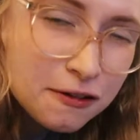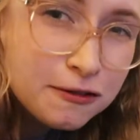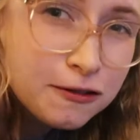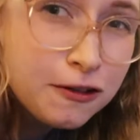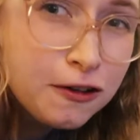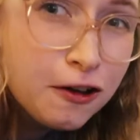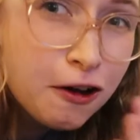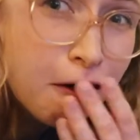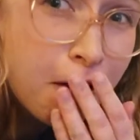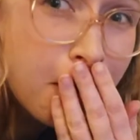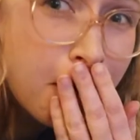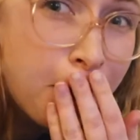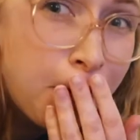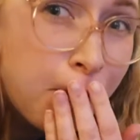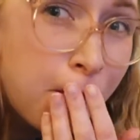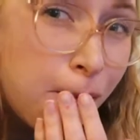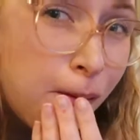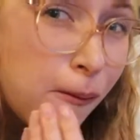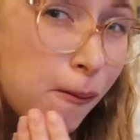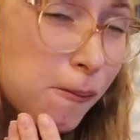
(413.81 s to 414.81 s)

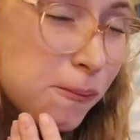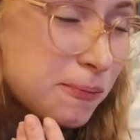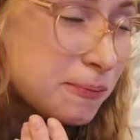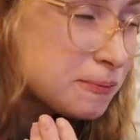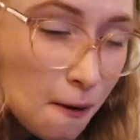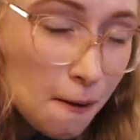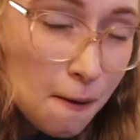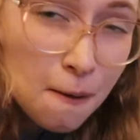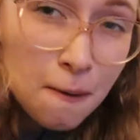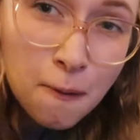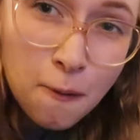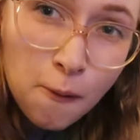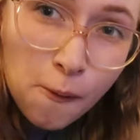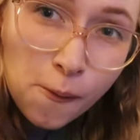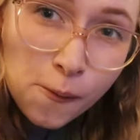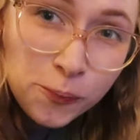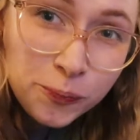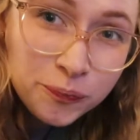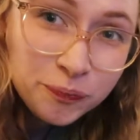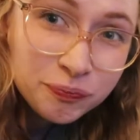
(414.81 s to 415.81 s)
Yo.
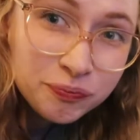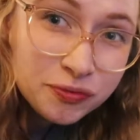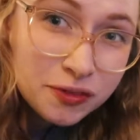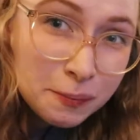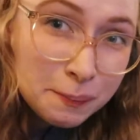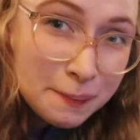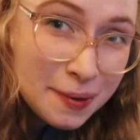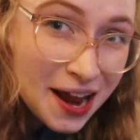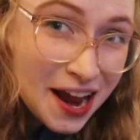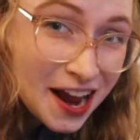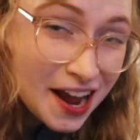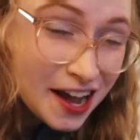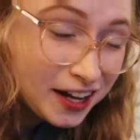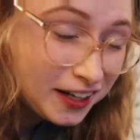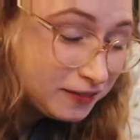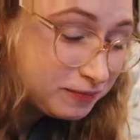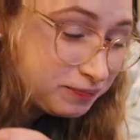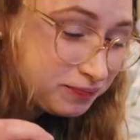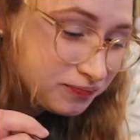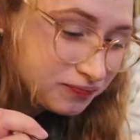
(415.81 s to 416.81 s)
Oh
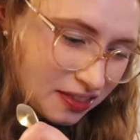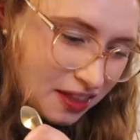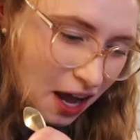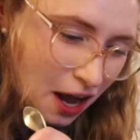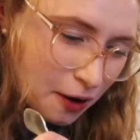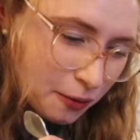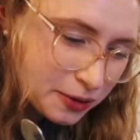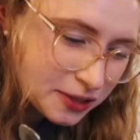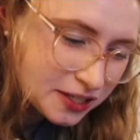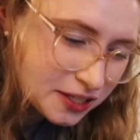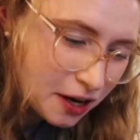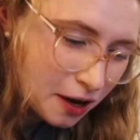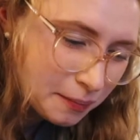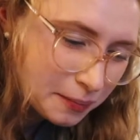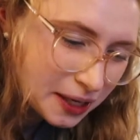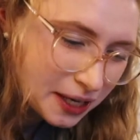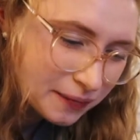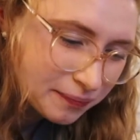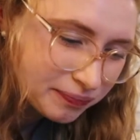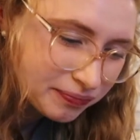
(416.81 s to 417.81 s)
man, that was
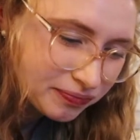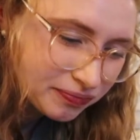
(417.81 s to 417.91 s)
yummy.